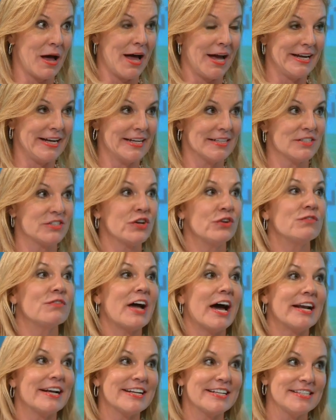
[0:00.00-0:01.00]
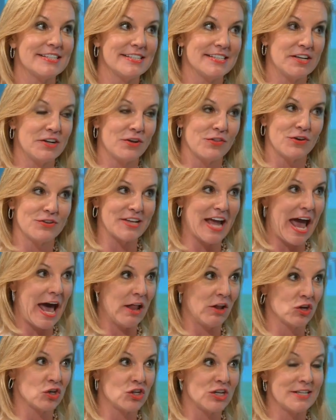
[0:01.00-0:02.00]
buy-in, so you've got to consider those
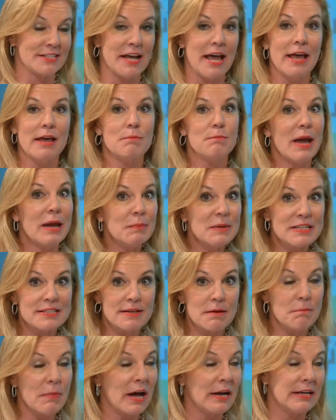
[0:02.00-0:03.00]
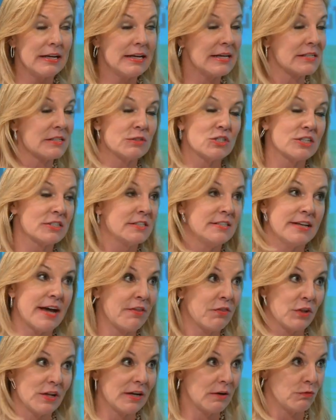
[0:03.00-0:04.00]
allergies. Maybe somebody is just
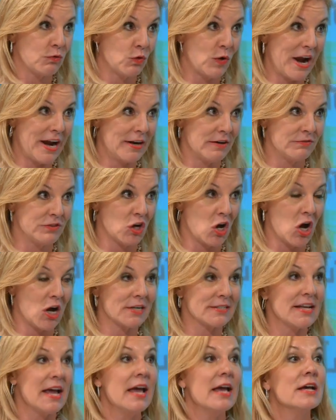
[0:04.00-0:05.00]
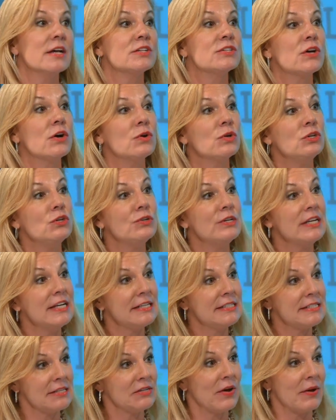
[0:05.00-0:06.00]
deathly afraid of dogs. So you
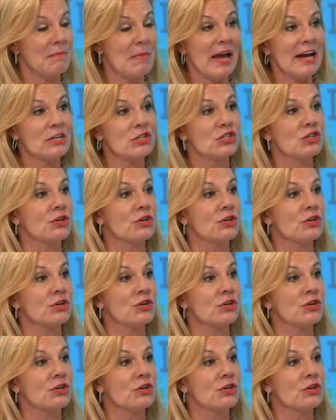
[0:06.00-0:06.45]
need to make